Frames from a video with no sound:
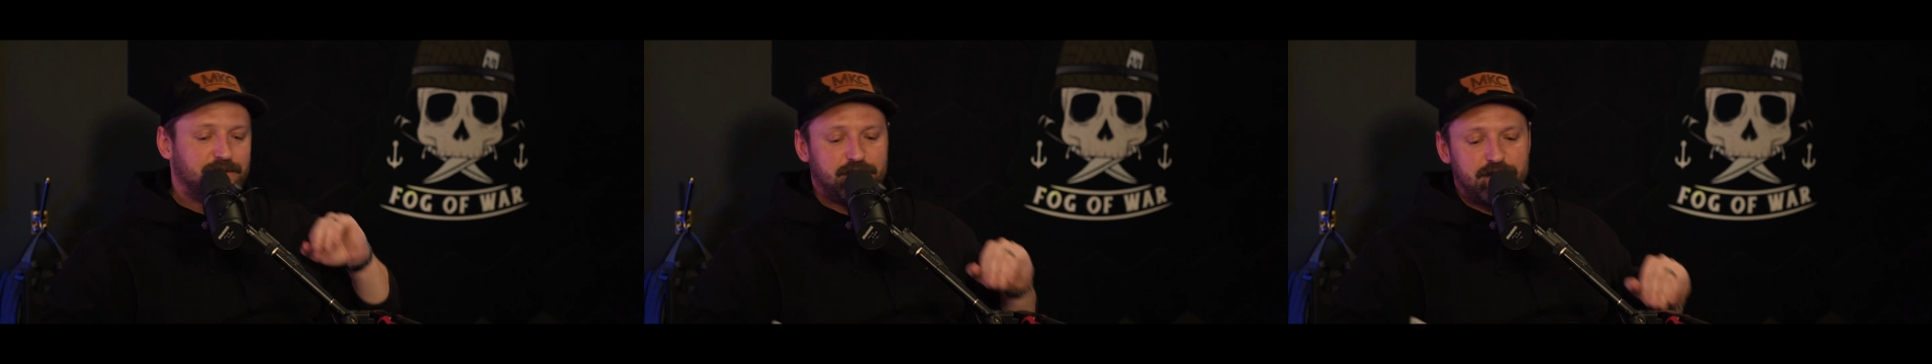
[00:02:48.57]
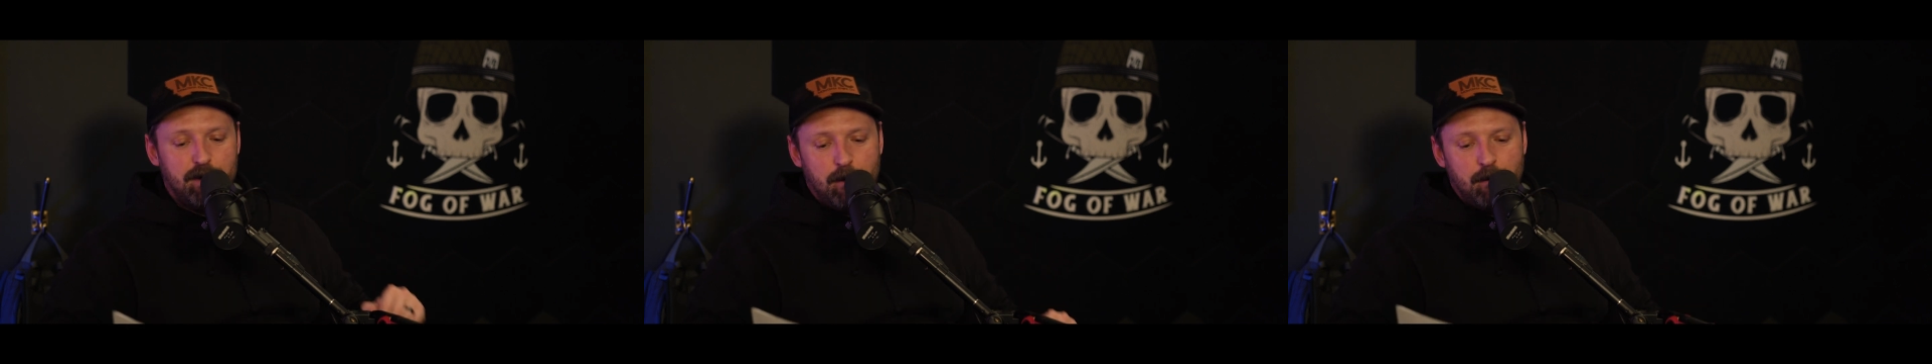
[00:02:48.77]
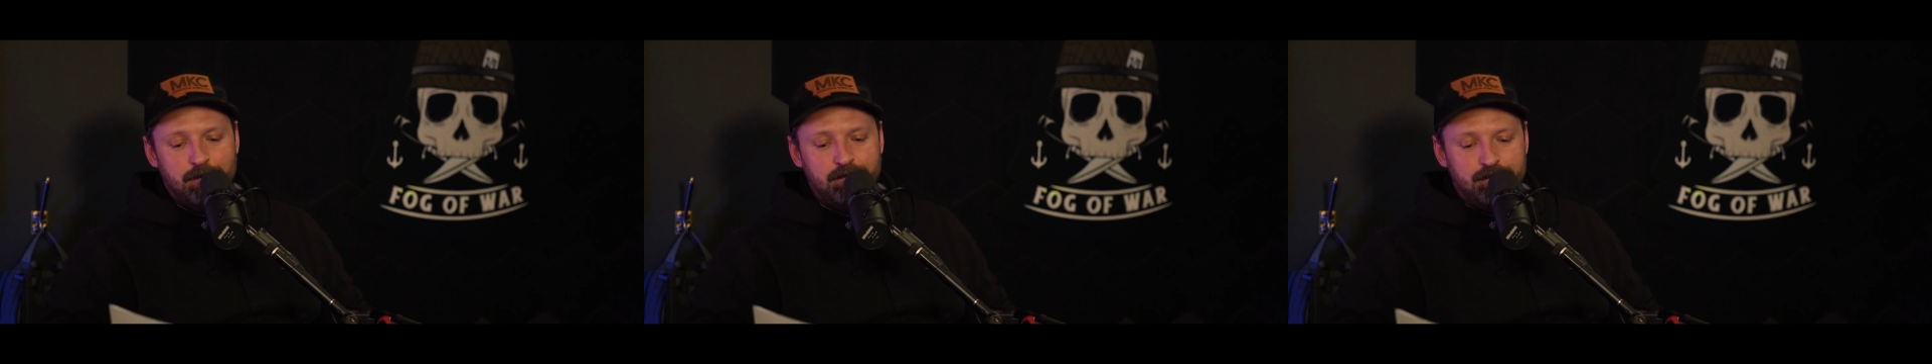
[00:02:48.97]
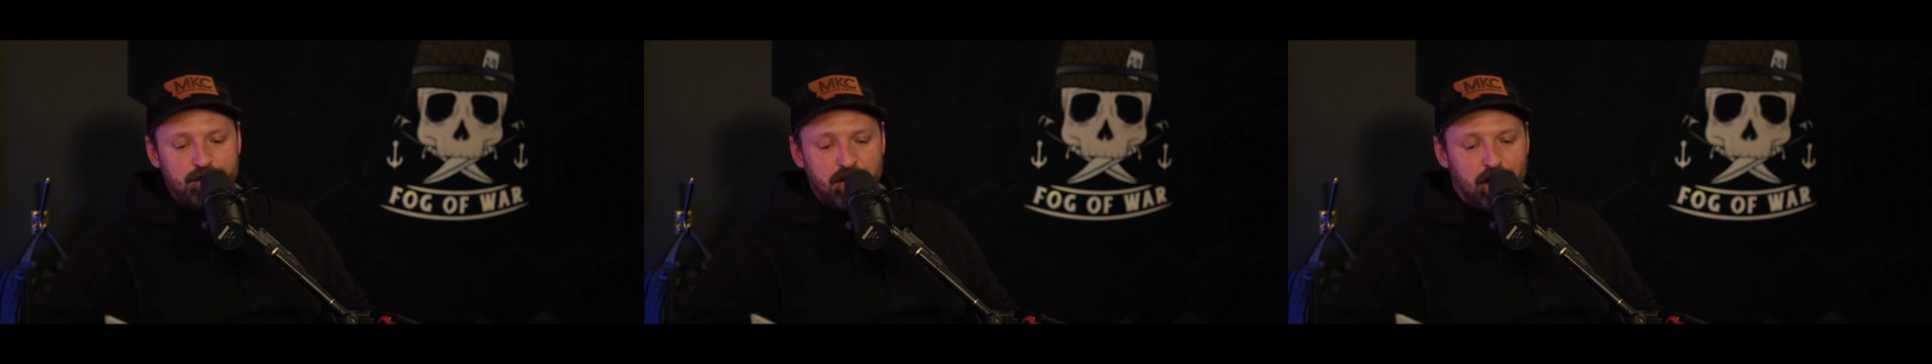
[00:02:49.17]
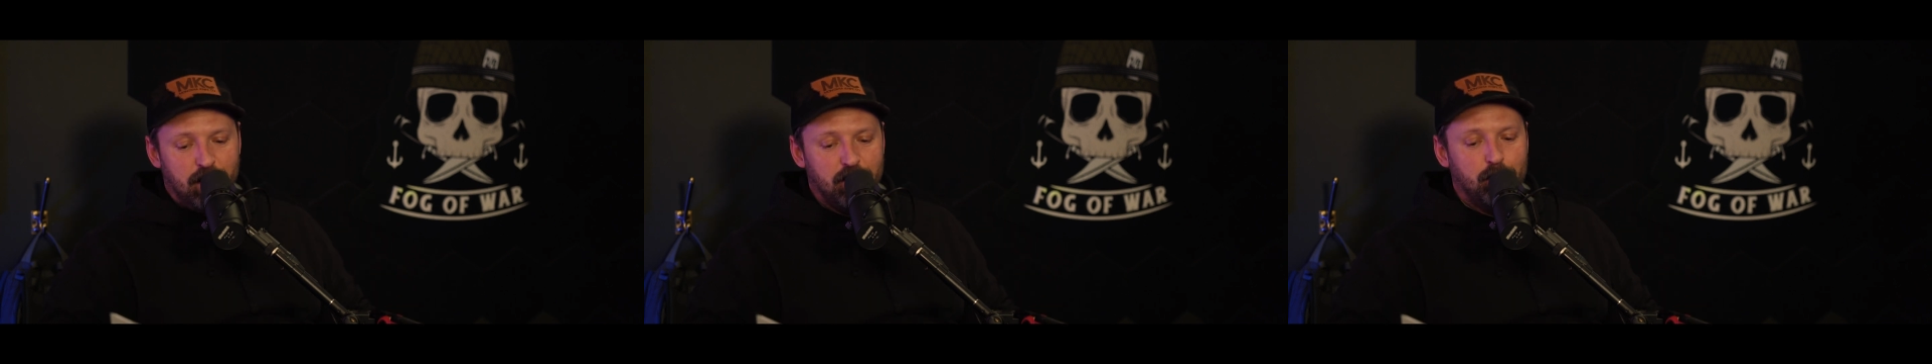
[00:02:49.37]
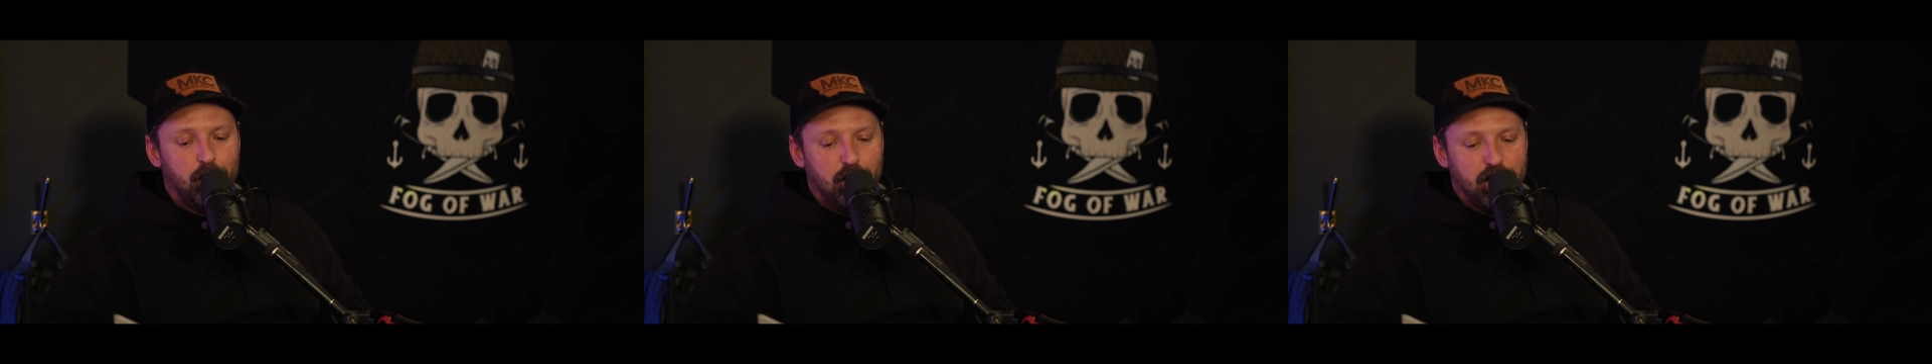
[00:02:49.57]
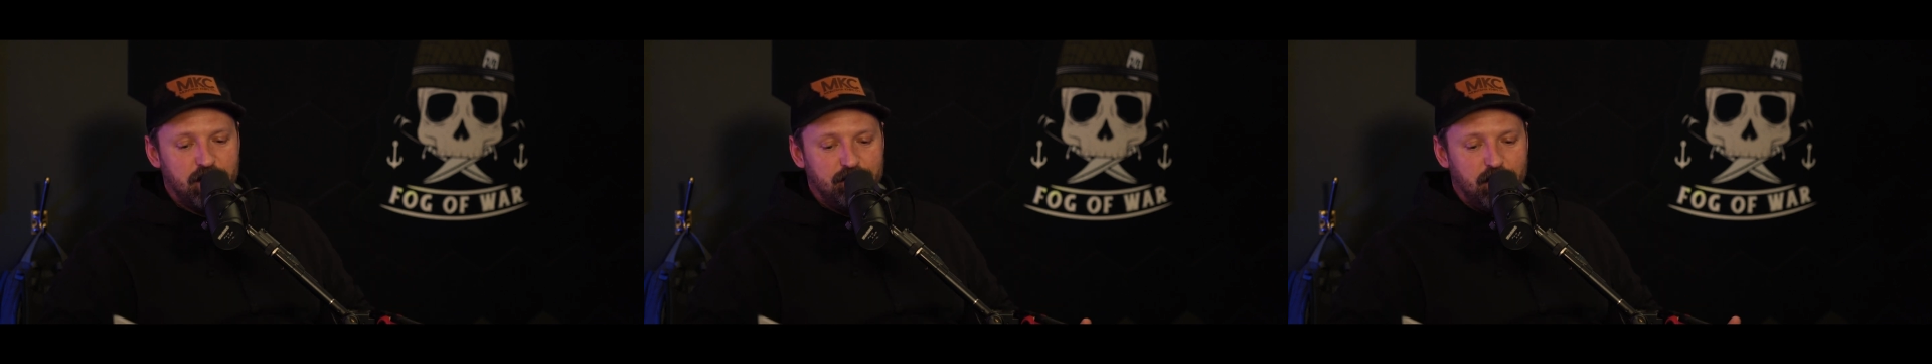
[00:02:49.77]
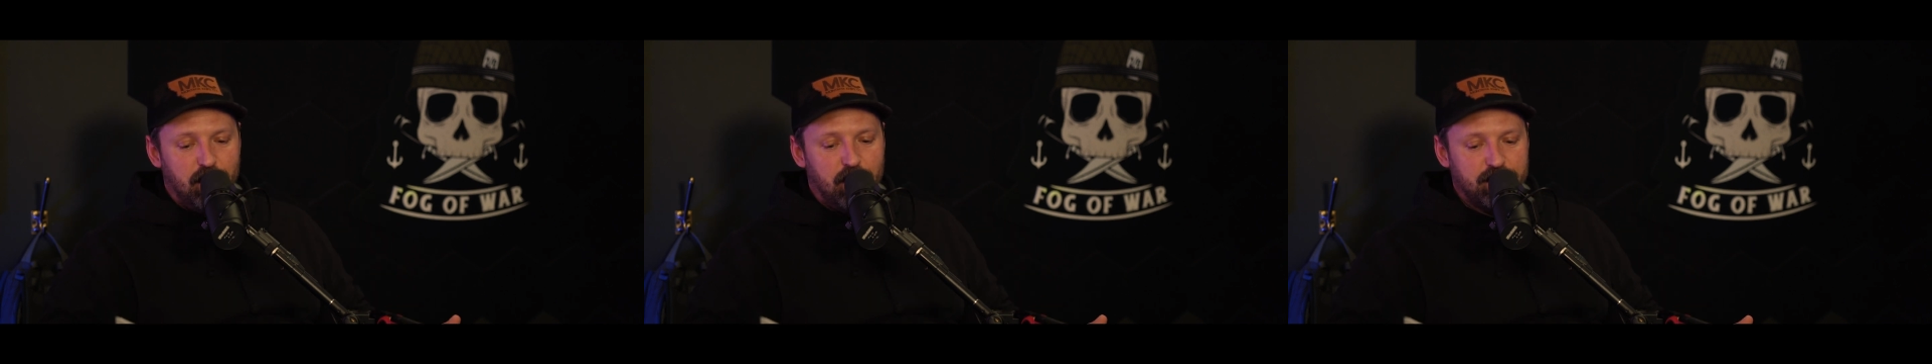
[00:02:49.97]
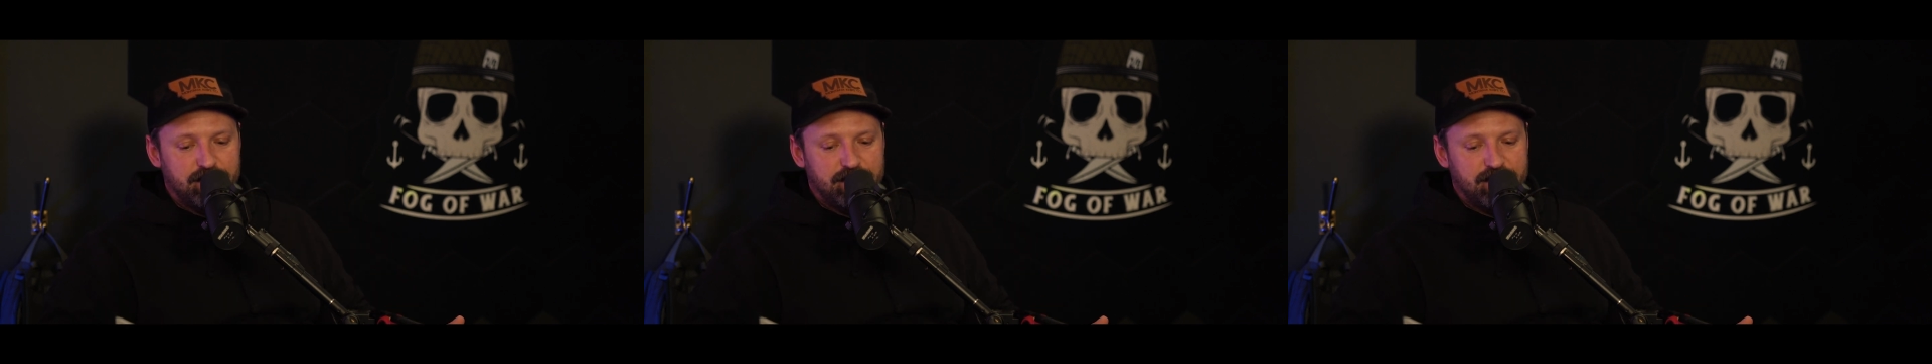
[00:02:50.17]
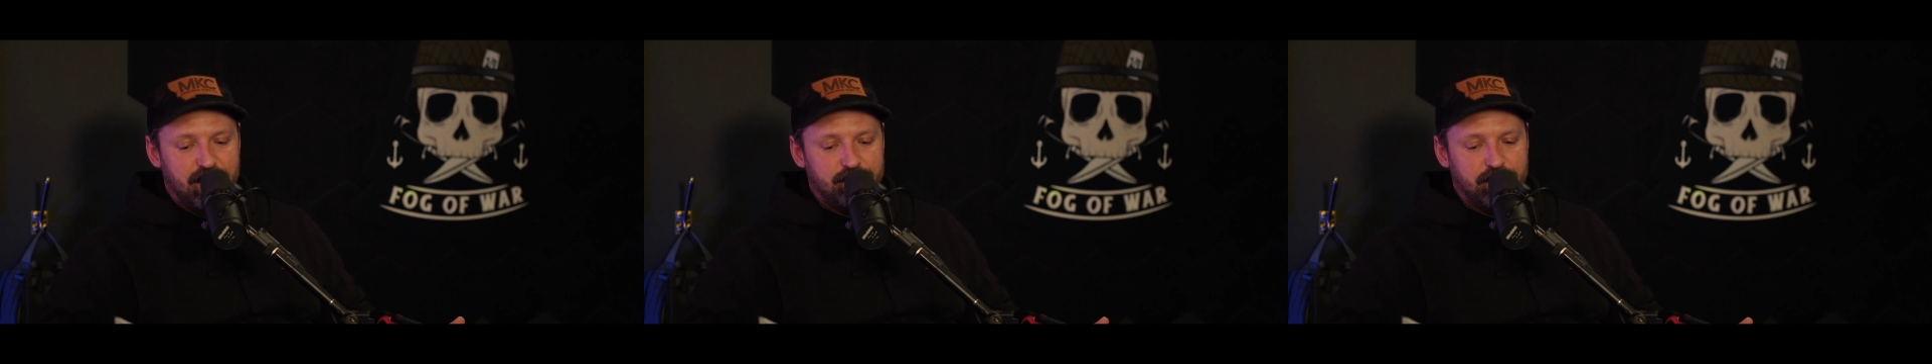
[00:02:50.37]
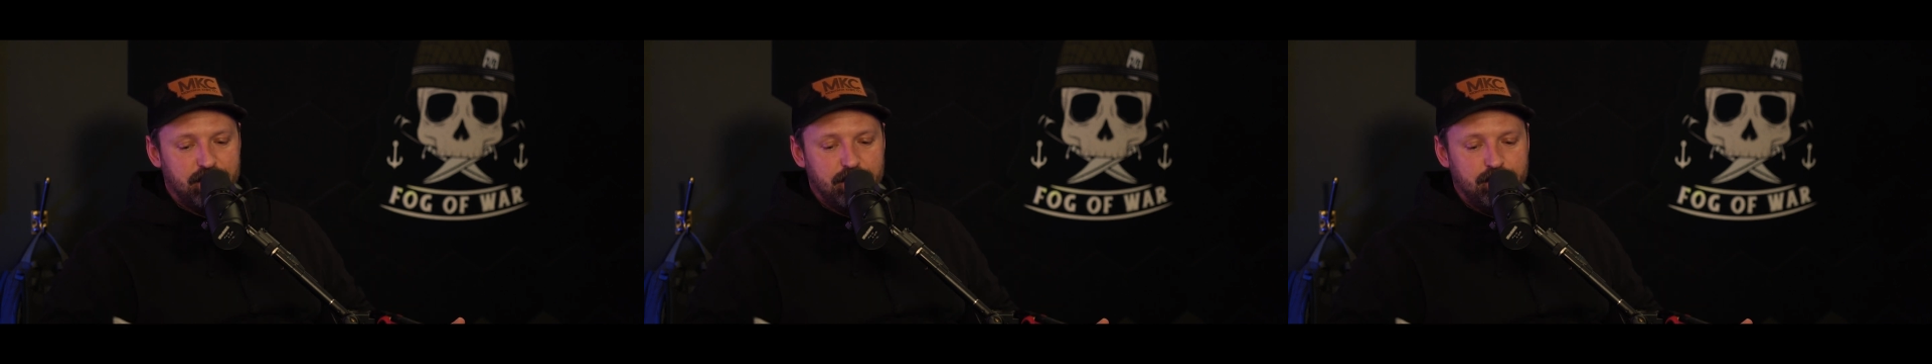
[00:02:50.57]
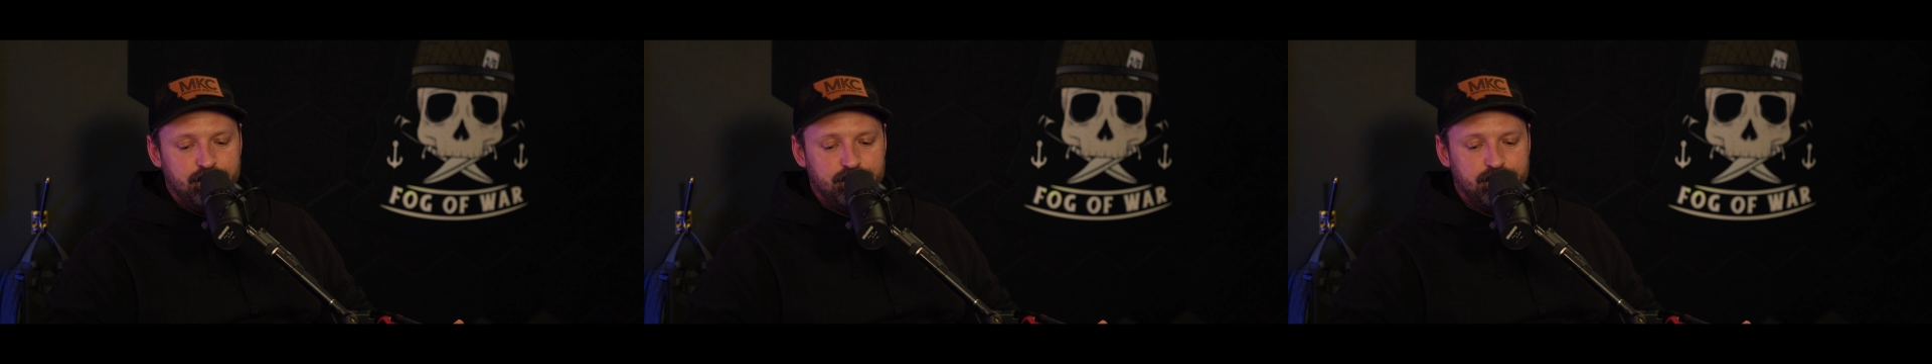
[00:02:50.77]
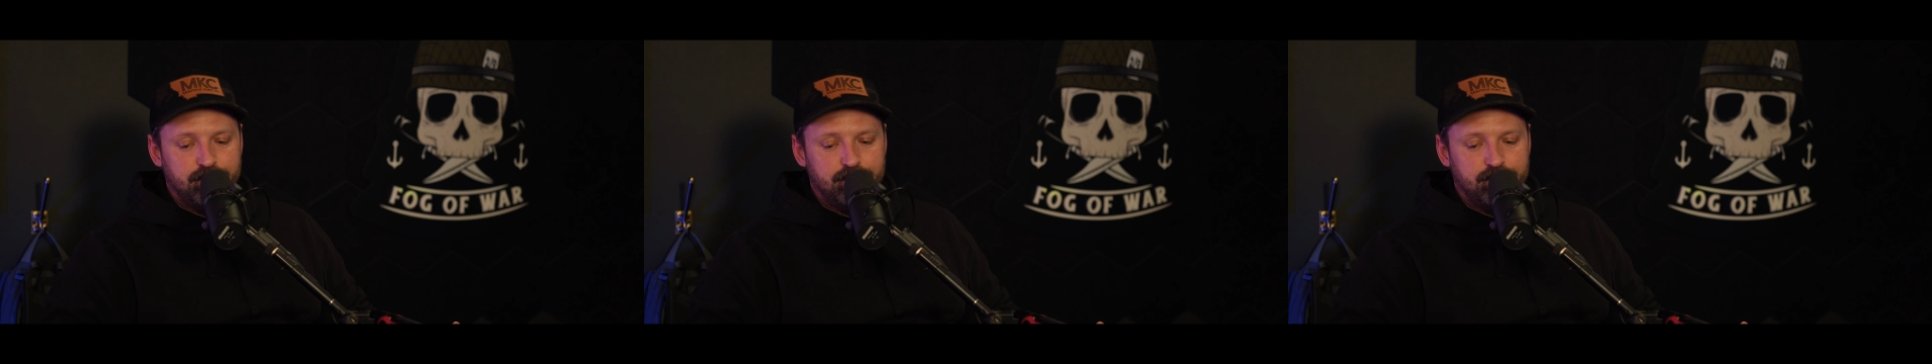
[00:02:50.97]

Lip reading: So, on the morning of August 7th,